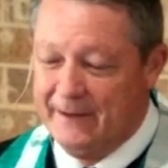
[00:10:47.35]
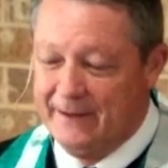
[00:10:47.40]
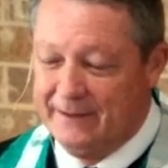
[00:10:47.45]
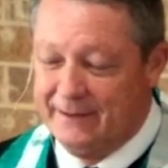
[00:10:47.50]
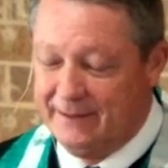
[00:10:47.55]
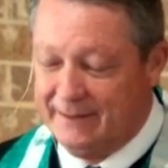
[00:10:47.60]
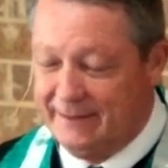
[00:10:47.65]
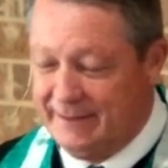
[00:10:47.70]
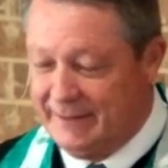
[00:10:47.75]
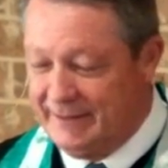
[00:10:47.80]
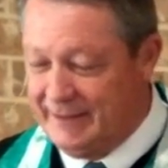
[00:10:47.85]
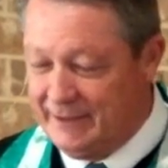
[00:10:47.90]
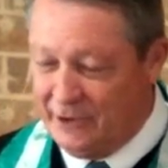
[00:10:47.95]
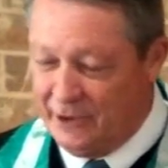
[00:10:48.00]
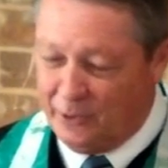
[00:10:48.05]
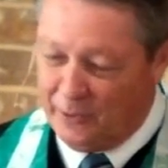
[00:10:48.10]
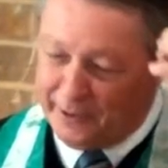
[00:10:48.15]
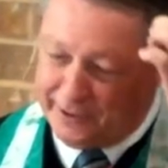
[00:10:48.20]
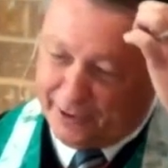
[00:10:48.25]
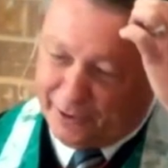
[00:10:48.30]
And
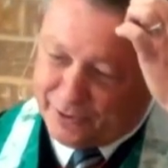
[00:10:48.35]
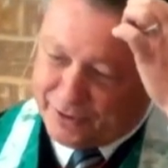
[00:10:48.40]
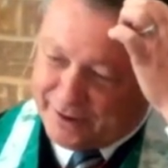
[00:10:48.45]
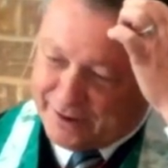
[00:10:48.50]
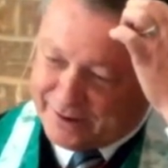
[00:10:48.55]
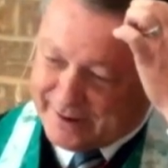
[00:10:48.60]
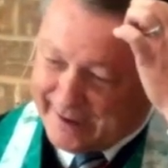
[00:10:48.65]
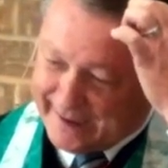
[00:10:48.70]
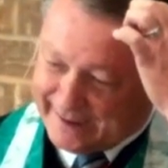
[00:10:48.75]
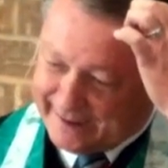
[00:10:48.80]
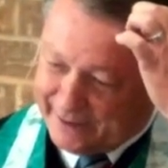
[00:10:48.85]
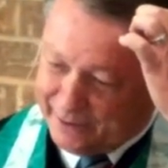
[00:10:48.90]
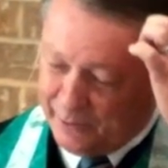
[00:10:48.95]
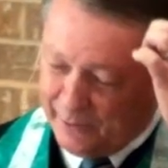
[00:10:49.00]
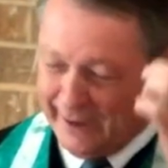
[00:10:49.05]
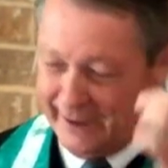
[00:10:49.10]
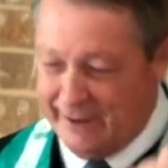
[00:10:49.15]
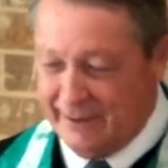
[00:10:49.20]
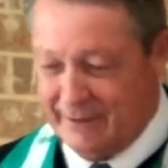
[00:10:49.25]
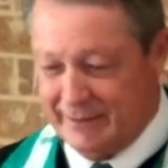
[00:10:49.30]
no one knows exactly
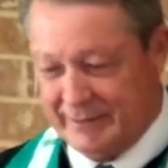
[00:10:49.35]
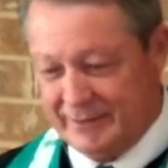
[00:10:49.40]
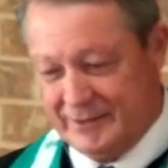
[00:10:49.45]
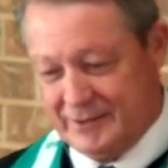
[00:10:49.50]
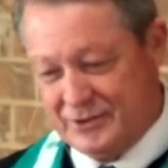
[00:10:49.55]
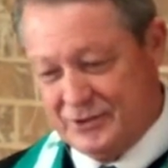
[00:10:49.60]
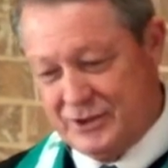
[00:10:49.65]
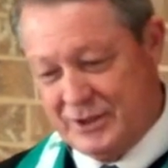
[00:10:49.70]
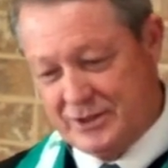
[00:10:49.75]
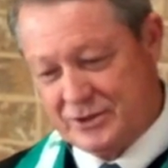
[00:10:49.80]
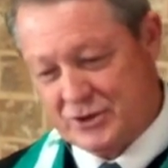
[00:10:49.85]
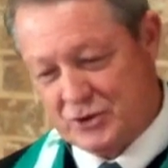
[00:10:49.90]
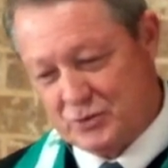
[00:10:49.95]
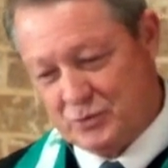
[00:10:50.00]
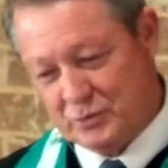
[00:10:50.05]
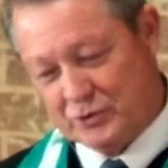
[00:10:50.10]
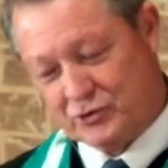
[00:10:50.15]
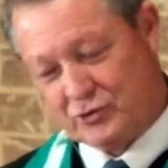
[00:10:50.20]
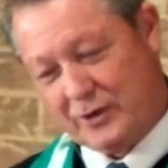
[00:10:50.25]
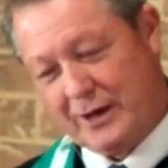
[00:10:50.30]
why Jesus
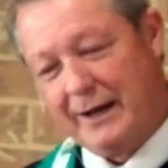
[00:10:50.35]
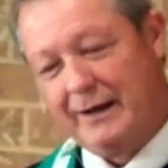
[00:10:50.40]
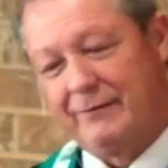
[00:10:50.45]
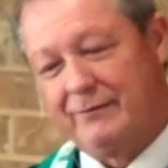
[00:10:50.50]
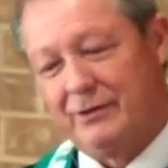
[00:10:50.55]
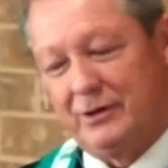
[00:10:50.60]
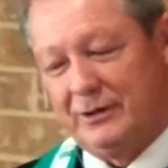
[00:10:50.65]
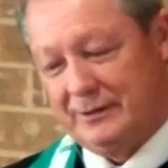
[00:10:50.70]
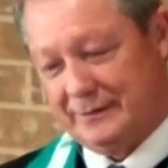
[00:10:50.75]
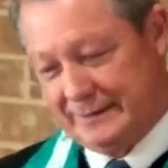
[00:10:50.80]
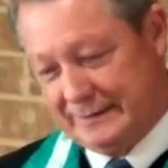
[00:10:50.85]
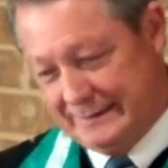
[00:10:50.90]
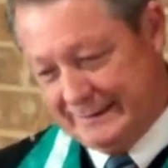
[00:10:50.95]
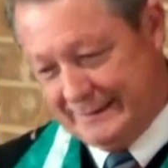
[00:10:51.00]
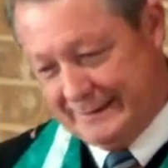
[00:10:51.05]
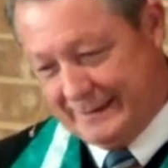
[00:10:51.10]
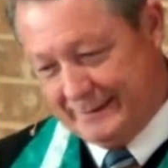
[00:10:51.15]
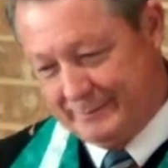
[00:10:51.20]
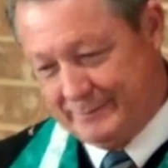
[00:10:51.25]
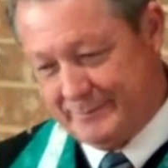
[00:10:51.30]
would travel
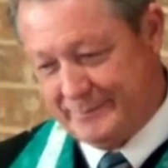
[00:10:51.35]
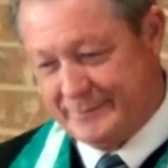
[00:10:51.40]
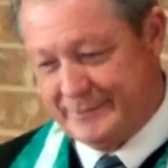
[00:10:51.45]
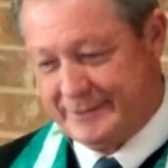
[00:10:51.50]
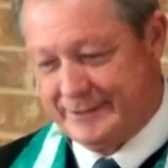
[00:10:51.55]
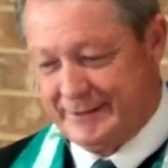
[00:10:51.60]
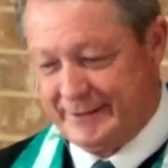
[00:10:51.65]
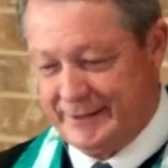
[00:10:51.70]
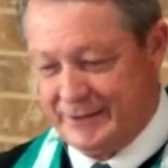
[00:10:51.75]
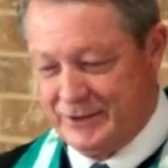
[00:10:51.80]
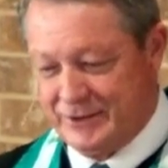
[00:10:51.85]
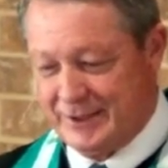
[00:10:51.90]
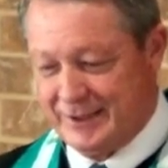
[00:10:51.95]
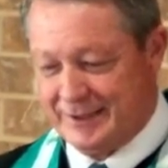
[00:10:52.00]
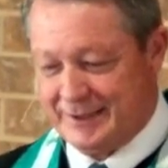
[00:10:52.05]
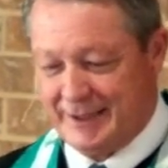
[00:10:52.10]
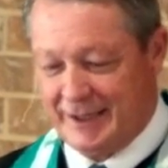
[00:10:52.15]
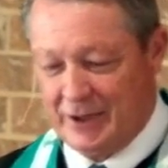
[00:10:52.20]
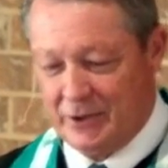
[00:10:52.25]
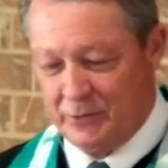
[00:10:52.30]
up to the
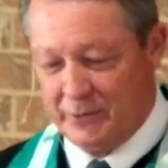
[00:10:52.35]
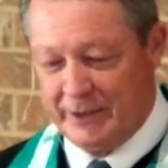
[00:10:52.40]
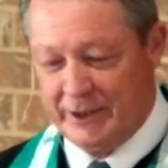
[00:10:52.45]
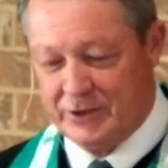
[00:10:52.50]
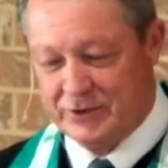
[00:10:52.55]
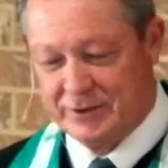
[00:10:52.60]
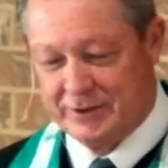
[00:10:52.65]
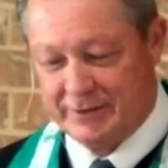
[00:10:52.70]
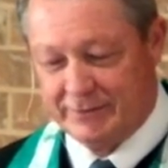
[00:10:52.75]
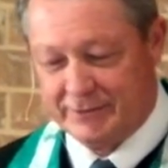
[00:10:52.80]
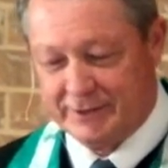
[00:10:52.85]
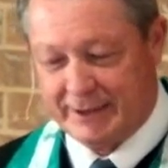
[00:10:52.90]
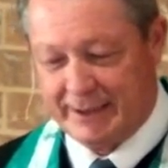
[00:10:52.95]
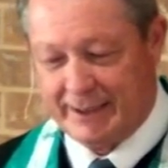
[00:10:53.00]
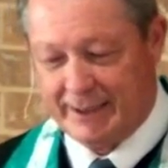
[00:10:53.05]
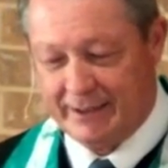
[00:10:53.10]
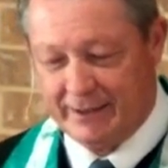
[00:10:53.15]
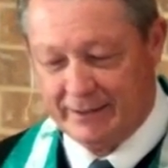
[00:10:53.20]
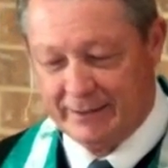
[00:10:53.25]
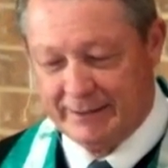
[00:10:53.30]
Gentile region of
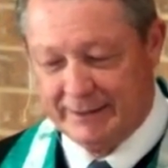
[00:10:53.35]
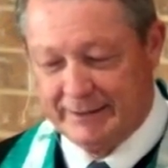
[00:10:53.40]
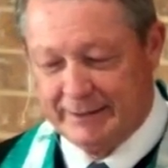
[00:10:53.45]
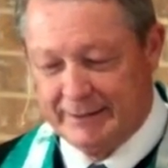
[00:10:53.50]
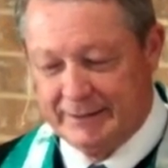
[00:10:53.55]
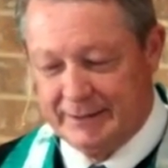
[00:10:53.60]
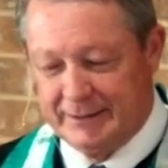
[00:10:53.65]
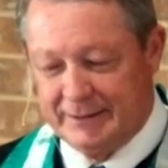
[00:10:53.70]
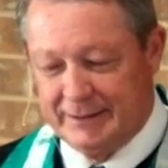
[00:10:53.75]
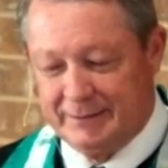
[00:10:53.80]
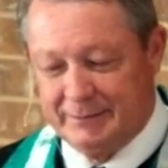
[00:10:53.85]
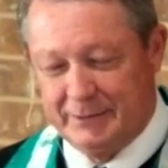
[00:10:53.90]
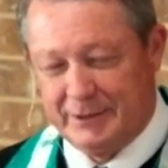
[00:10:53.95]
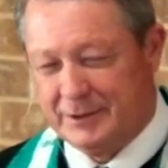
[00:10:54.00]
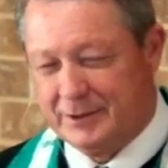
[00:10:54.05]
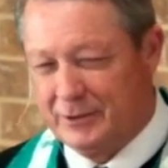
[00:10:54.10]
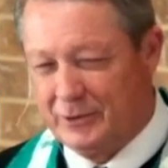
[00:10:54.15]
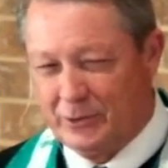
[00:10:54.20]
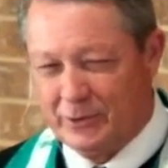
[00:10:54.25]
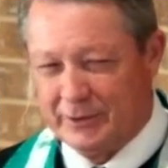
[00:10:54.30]
Tyre, but
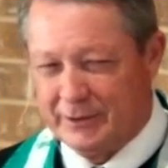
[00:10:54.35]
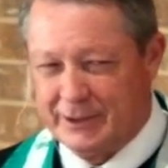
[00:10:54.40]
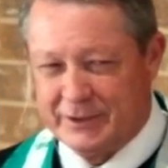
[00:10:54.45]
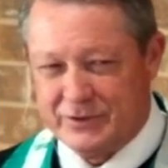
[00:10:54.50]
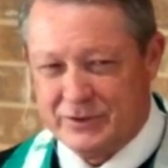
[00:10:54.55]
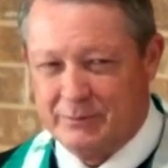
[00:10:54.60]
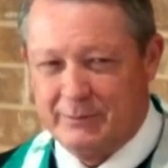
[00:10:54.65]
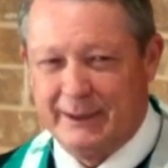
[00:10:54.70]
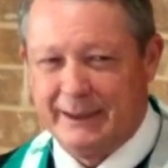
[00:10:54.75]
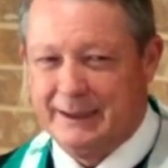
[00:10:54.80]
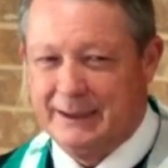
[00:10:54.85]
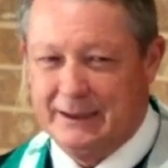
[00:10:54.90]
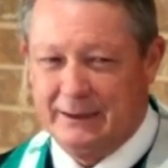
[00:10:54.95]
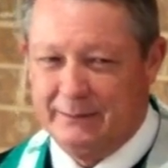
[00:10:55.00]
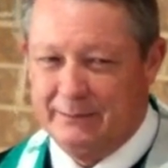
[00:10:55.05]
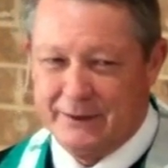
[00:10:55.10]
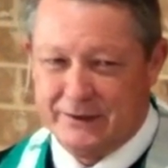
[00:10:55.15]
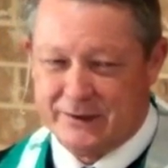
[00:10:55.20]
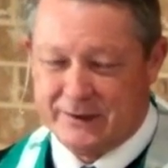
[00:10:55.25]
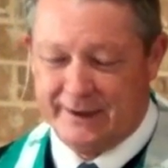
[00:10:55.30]
the Lord doesn't make any
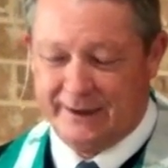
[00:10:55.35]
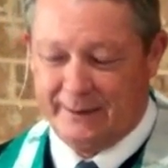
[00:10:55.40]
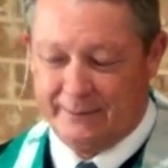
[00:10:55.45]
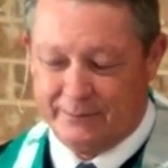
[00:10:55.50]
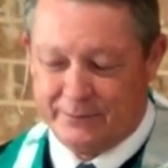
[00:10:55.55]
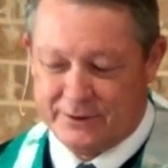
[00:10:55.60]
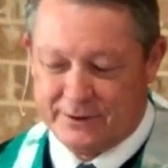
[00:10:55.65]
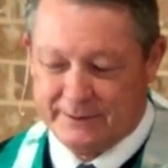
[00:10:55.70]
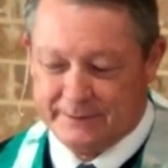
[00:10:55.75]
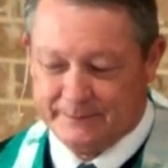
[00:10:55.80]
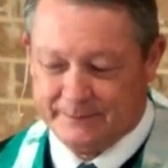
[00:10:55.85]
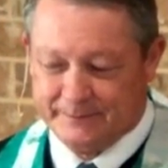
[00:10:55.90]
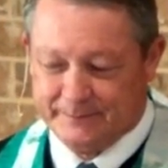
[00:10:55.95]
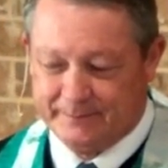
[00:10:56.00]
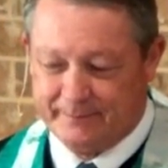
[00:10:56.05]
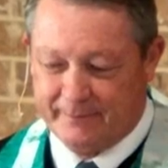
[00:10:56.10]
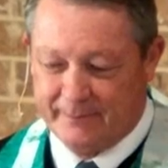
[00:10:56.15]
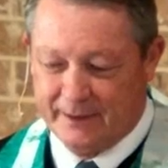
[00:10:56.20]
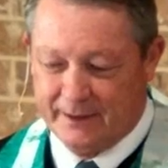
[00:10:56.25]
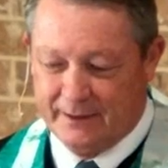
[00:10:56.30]
missteps.
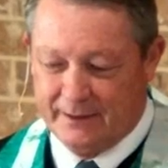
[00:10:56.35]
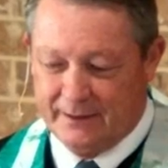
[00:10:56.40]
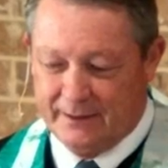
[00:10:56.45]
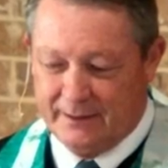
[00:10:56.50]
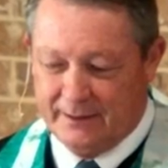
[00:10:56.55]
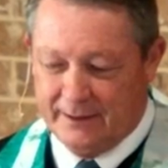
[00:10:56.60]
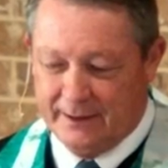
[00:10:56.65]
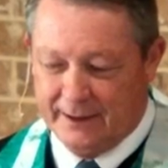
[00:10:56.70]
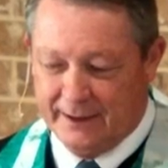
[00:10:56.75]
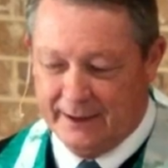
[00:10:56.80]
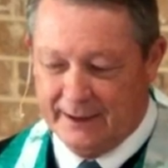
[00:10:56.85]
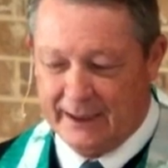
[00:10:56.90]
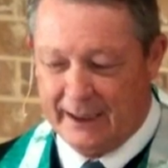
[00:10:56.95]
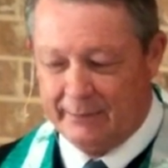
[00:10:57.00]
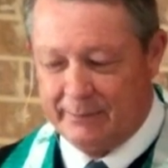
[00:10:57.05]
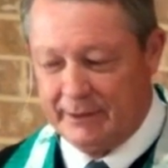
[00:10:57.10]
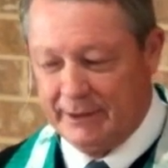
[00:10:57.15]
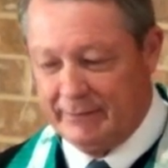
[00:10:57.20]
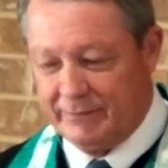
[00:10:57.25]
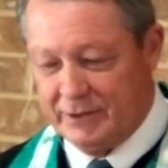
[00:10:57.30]
And I
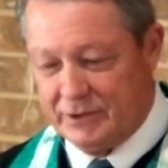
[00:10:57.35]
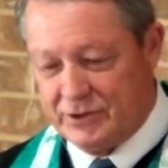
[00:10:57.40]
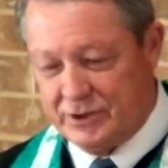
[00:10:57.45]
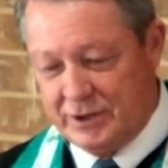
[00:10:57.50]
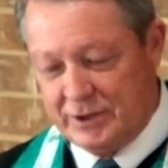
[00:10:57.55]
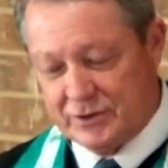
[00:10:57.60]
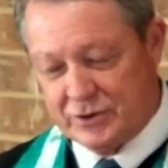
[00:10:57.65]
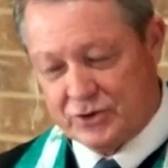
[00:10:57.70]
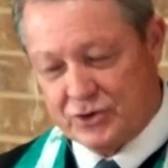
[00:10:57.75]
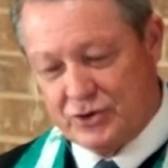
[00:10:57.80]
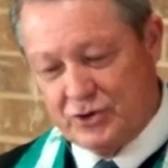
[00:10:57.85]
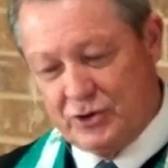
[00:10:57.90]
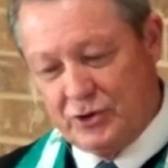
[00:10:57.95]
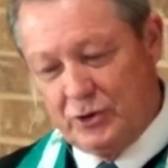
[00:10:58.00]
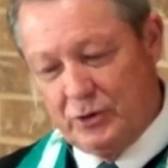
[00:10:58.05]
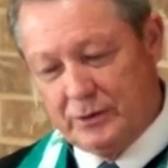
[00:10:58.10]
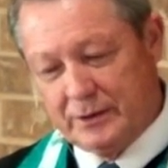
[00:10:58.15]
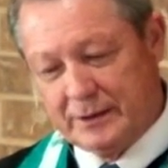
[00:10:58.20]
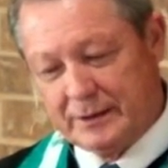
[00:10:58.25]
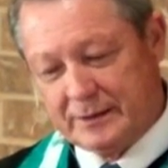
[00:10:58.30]
believe that Jesus
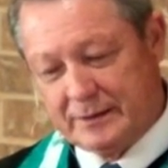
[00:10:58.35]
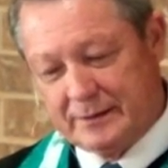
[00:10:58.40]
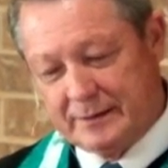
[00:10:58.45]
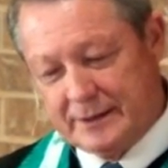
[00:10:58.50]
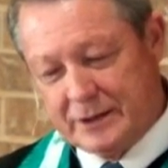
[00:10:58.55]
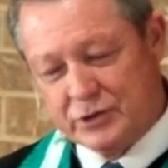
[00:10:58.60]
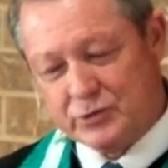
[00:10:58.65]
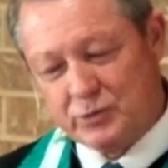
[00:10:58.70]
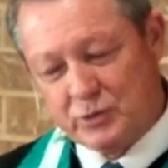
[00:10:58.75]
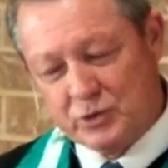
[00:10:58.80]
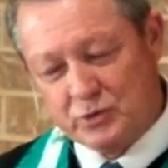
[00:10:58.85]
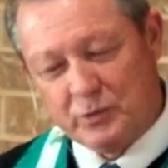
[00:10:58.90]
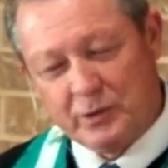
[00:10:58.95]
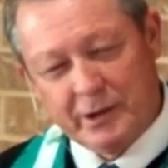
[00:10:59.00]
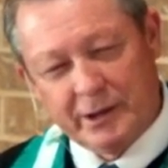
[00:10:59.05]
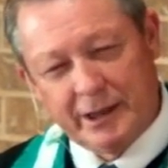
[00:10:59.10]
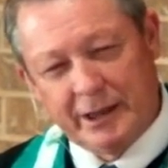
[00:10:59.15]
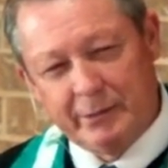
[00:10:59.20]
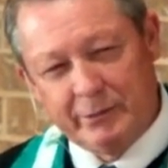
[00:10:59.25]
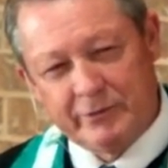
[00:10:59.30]
knew that this was
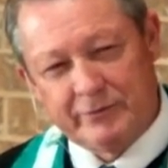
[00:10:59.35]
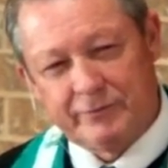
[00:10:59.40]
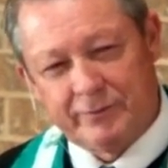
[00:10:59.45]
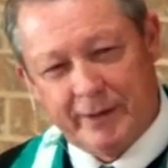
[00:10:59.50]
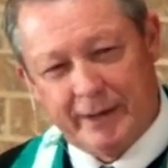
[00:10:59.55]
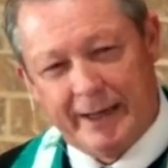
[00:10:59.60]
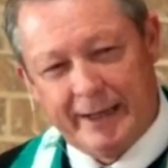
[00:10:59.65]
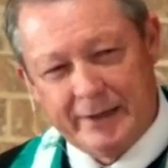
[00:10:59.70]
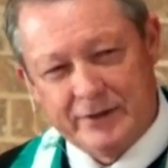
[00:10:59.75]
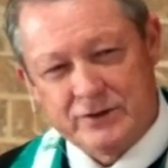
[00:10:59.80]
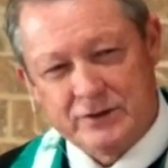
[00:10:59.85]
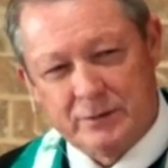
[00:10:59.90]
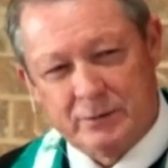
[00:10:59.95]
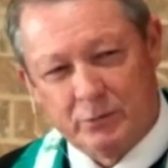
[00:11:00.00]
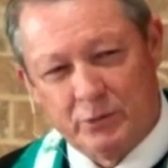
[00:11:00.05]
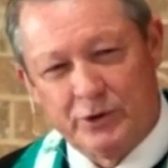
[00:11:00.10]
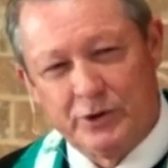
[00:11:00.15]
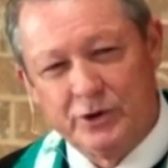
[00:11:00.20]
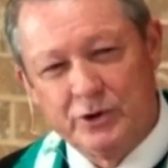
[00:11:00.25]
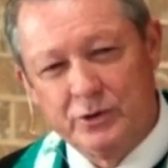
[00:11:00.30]
where he would find some
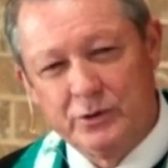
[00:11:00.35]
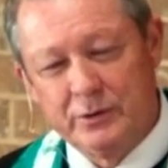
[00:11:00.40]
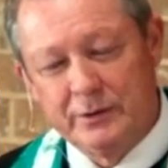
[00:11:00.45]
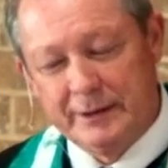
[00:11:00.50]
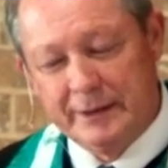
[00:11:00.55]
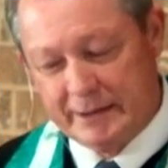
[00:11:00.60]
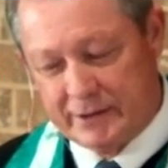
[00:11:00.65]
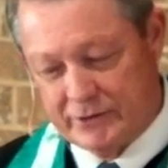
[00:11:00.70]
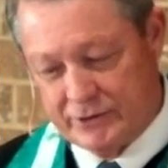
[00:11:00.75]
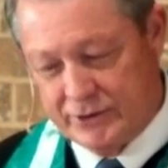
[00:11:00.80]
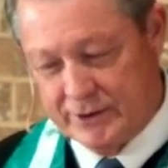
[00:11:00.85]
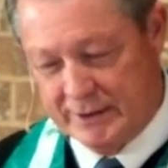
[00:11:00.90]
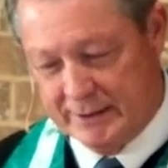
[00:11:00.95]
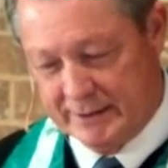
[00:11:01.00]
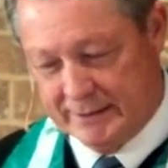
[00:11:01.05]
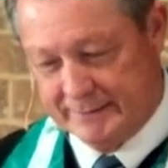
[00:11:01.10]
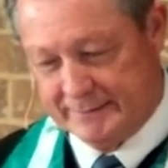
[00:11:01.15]
renewed energy